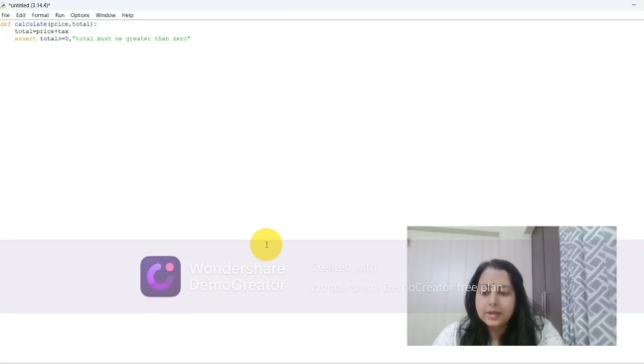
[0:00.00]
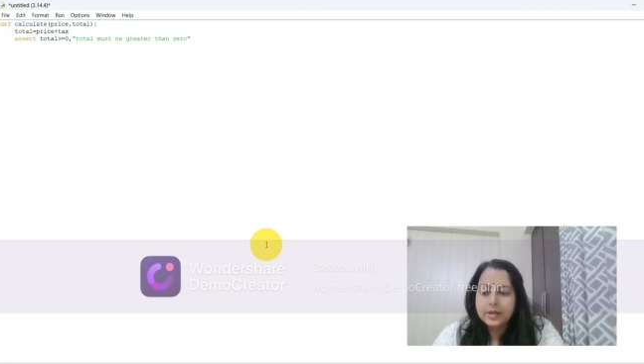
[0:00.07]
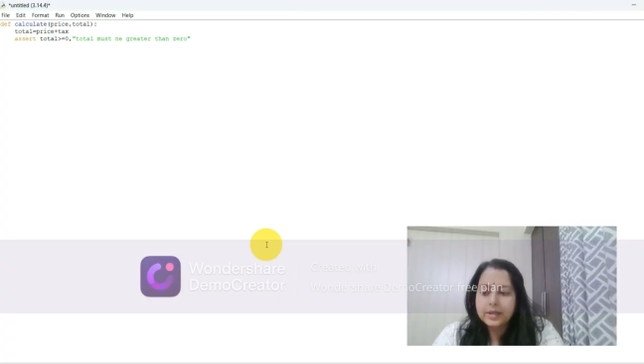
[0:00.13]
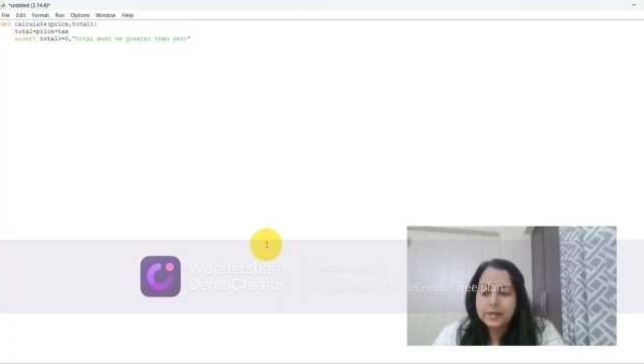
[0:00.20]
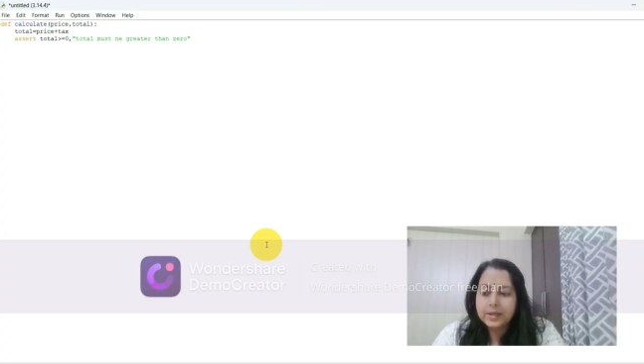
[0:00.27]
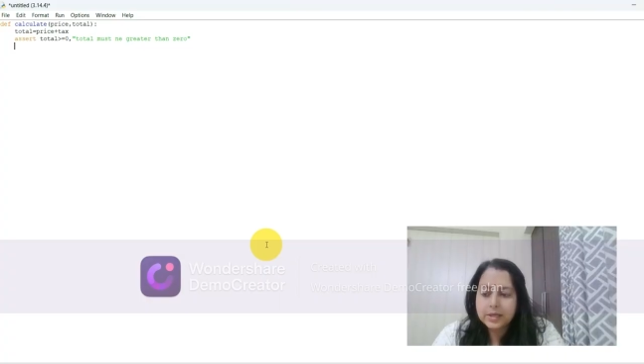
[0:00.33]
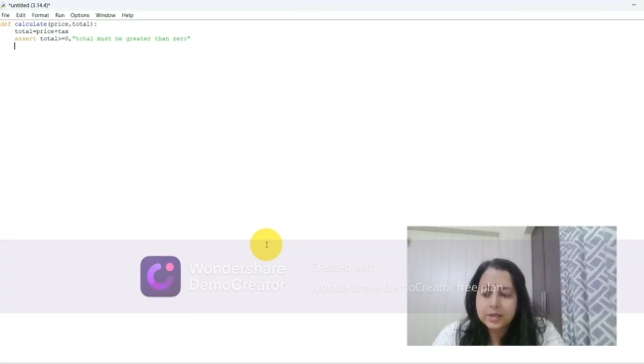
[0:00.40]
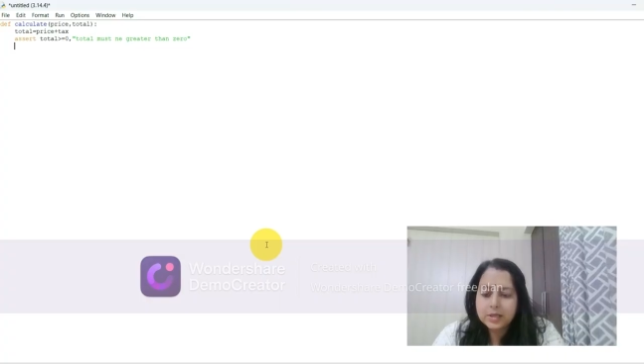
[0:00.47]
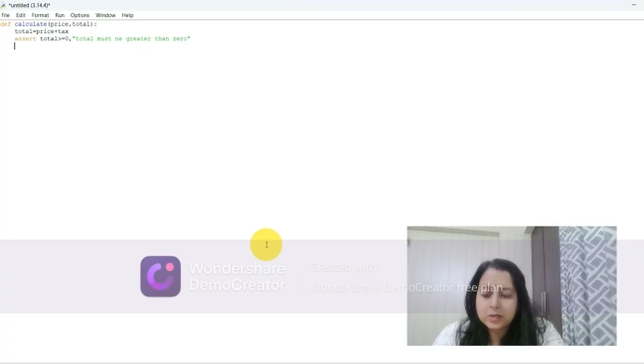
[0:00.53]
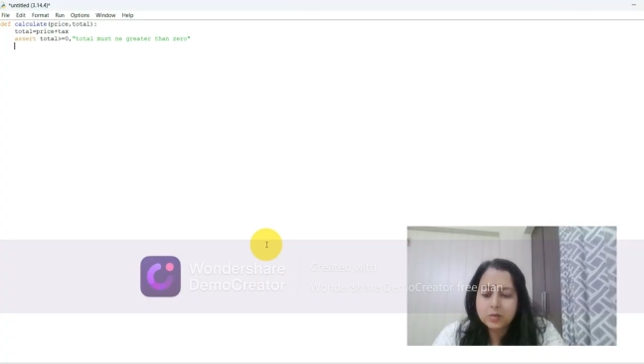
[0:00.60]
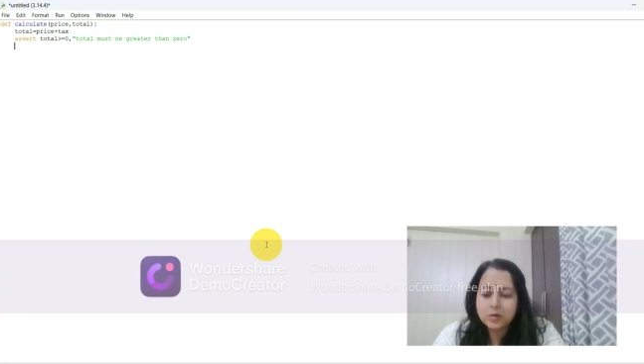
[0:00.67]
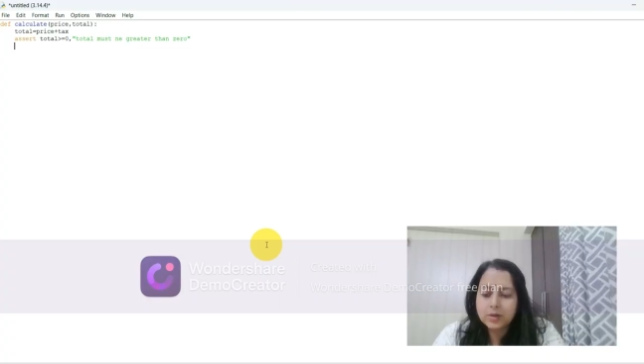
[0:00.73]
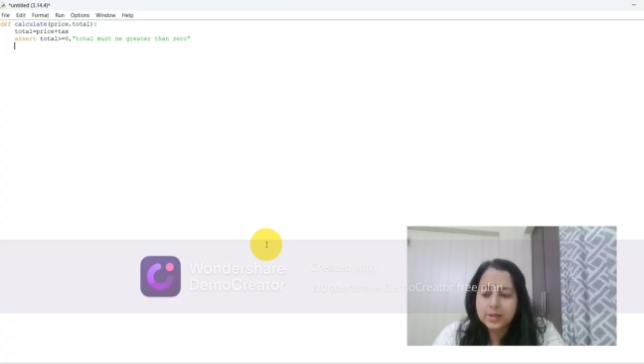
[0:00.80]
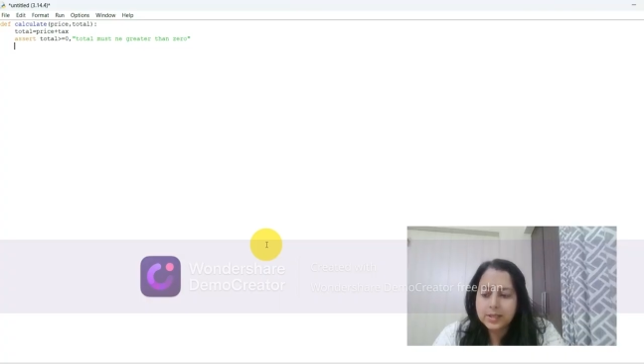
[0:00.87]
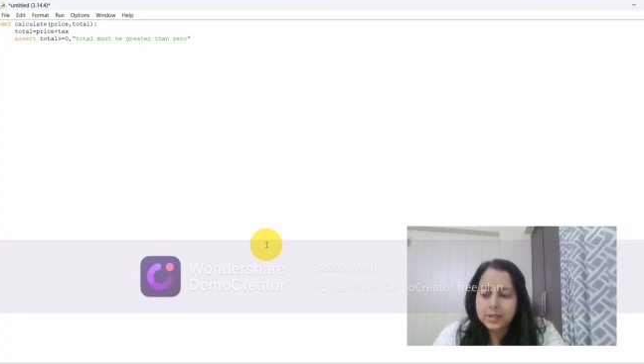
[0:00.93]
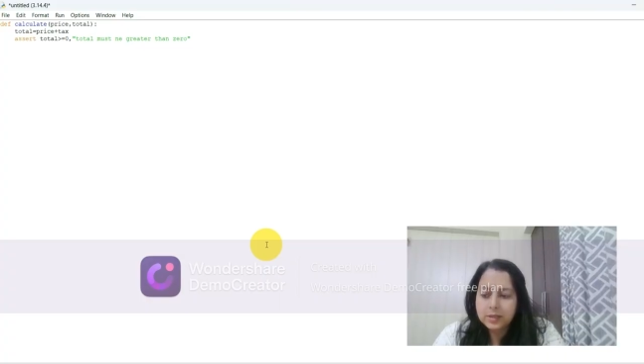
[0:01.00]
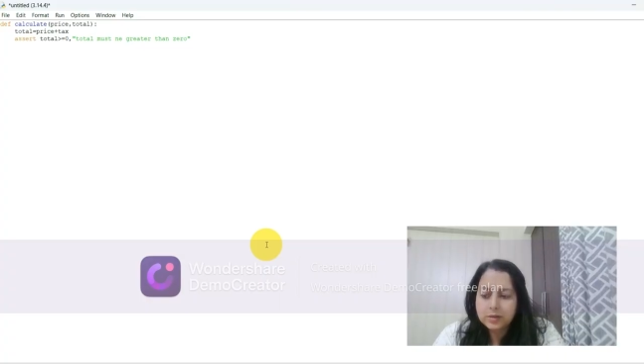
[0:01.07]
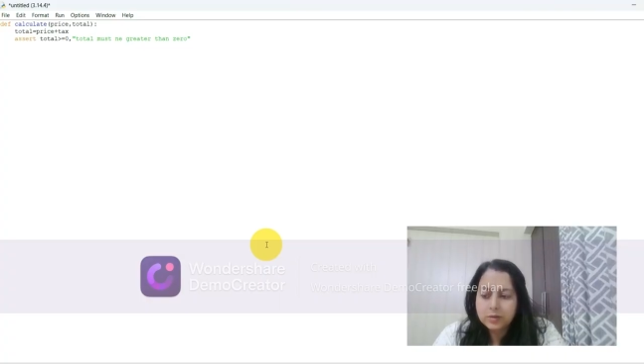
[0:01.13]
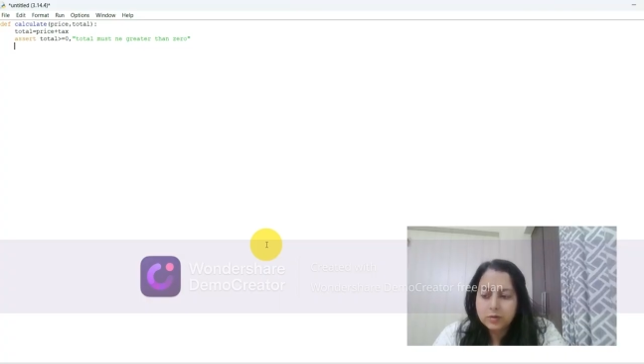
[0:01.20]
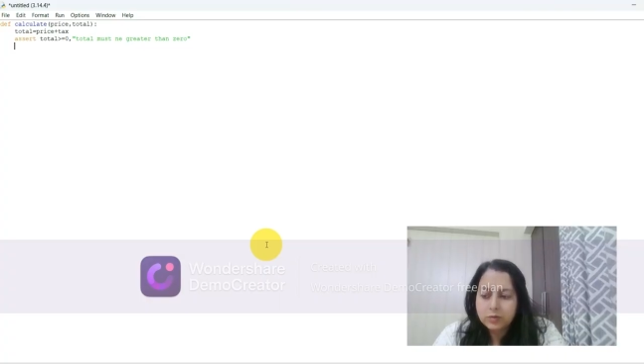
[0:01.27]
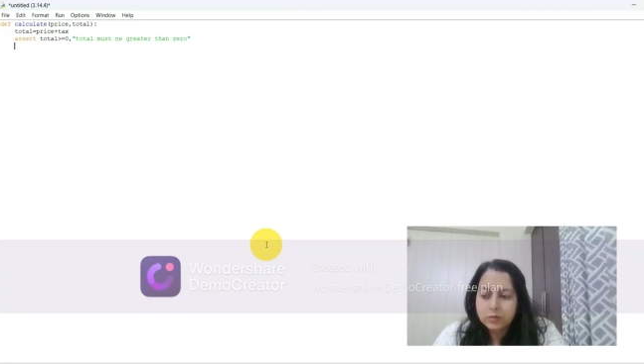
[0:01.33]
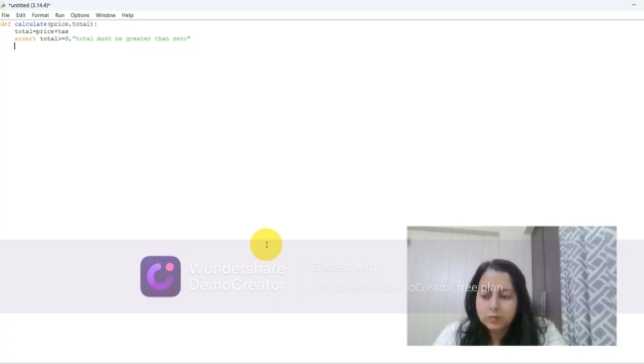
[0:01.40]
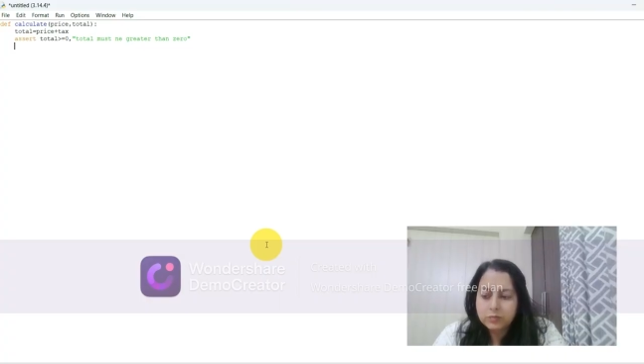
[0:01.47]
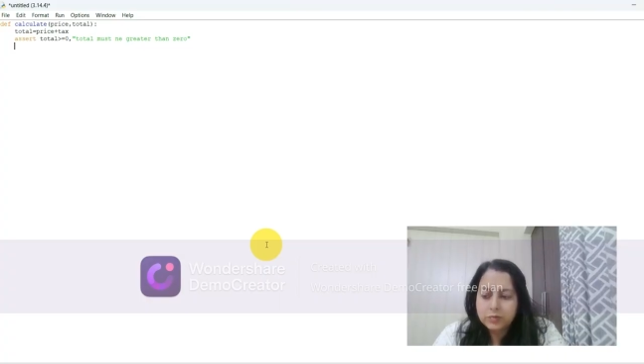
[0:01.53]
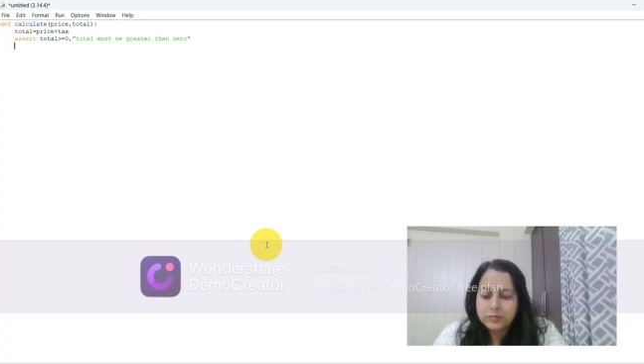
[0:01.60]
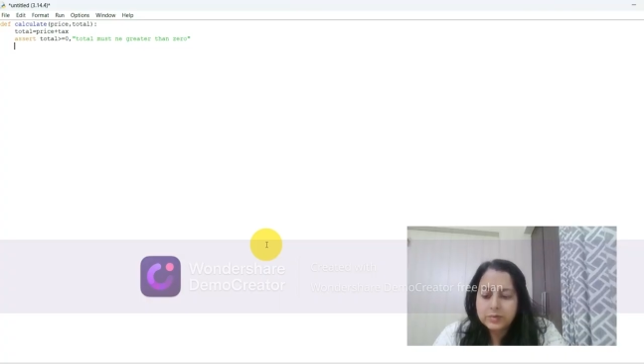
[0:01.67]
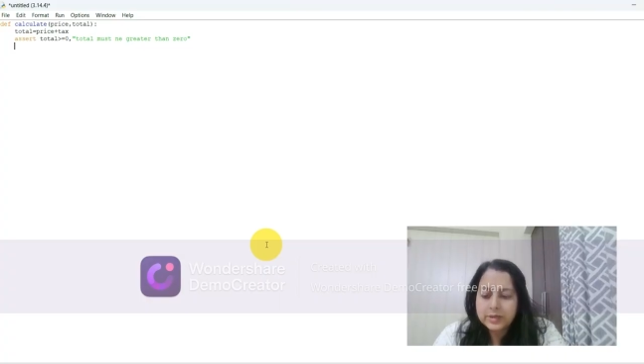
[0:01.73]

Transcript: and here only we